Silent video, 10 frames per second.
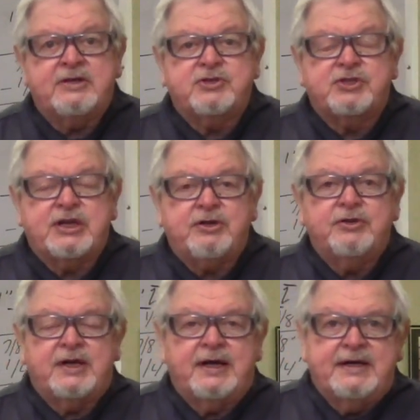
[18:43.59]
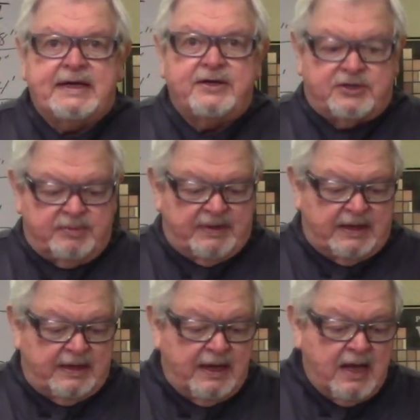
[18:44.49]
is thicker than I need it to be,
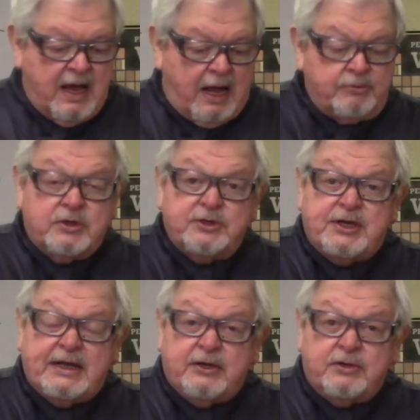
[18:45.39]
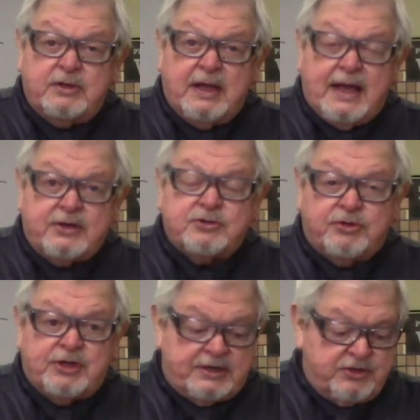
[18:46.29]
I'm going to take an extra
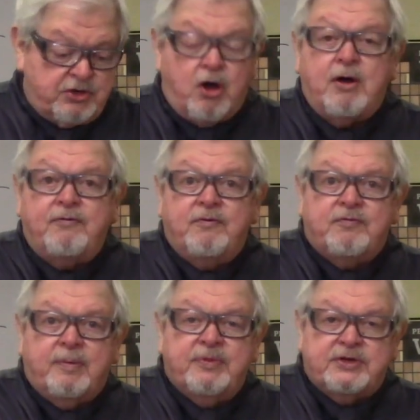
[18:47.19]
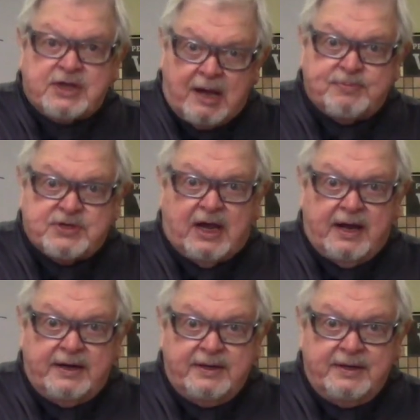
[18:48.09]
thickness off from the top
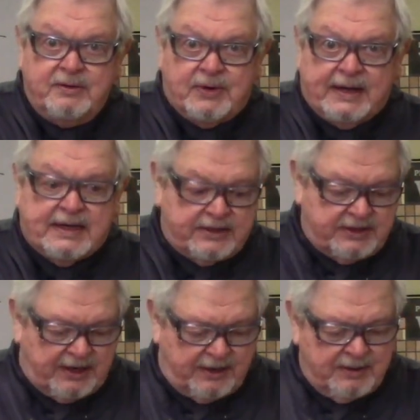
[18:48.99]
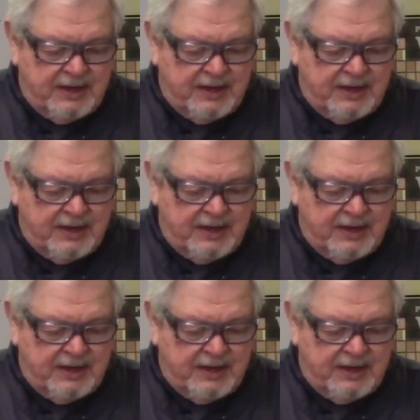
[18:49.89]
side when I get there.